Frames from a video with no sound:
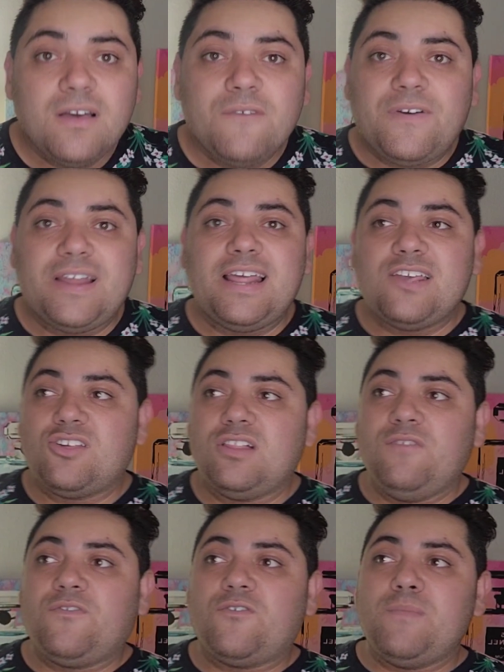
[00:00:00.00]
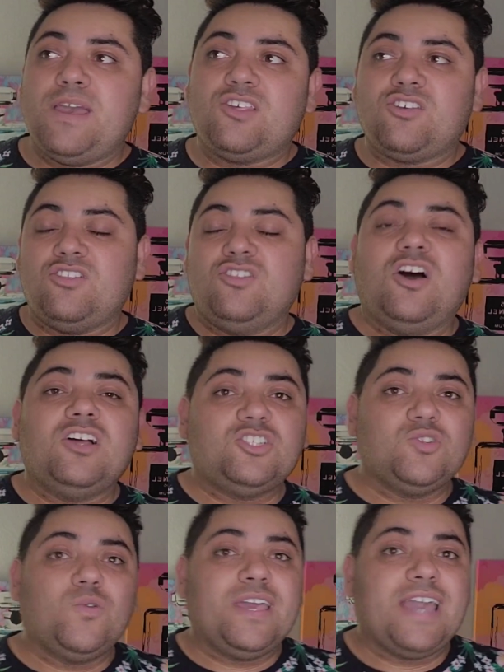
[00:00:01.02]
financial information, not
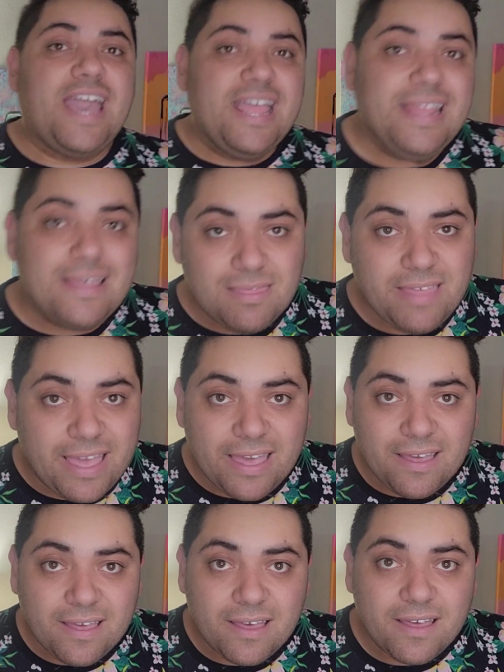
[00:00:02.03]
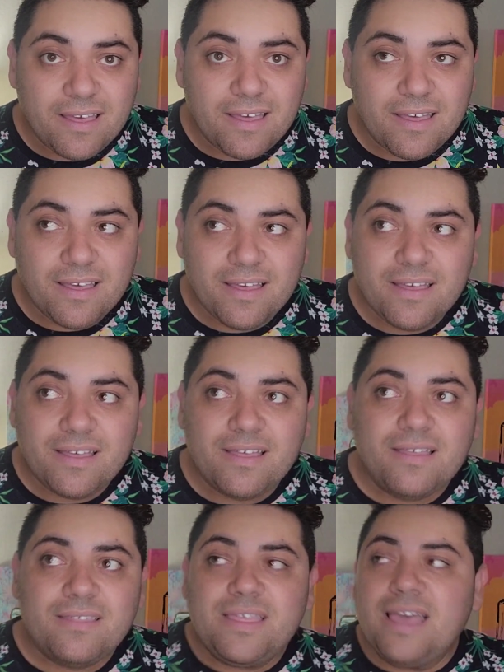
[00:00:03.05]
doing anything,
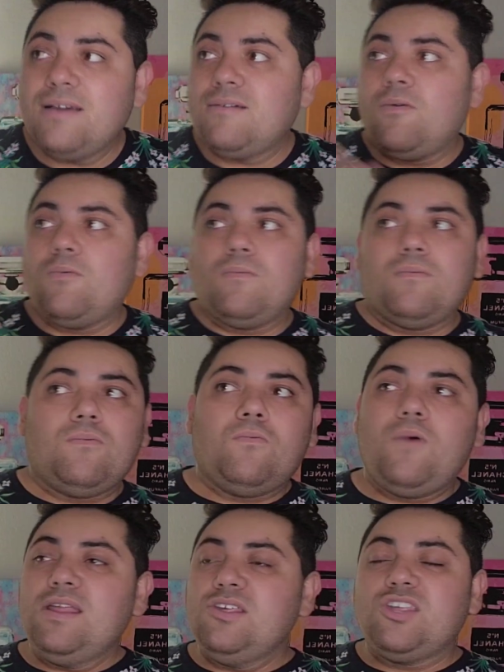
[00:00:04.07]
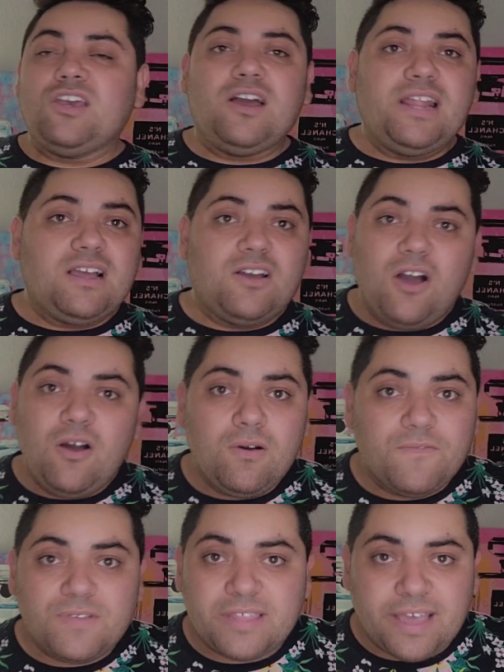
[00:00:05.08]
then what is she gonna go
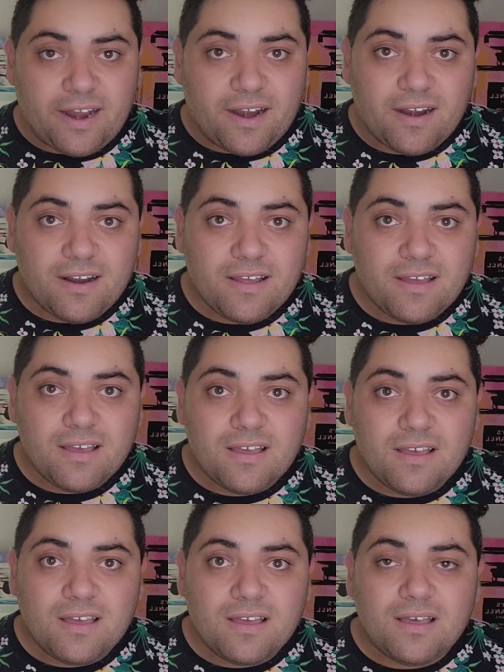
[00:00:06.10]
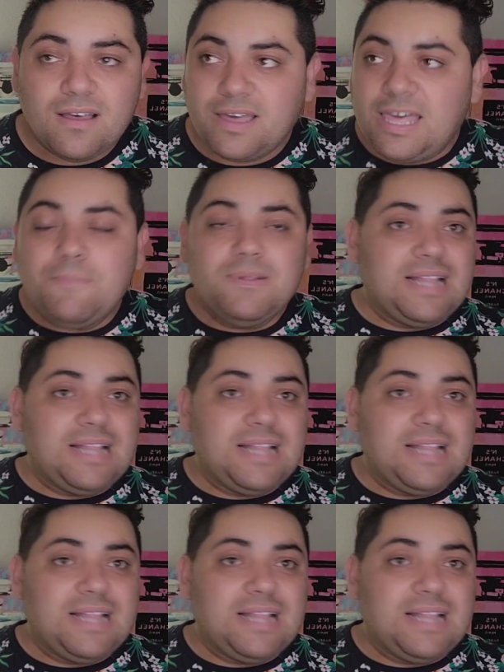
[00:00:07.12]
over there? Keep